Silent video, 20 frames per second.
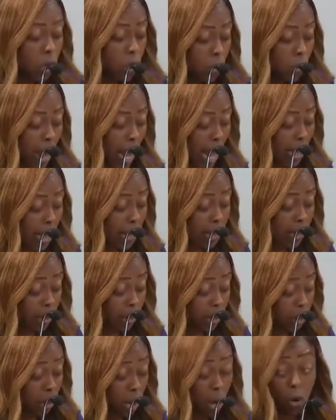new low.
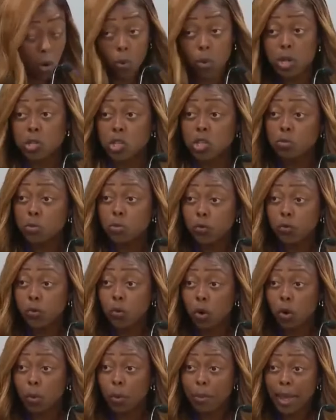But I'll admit,
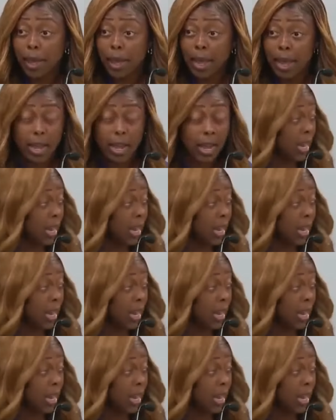those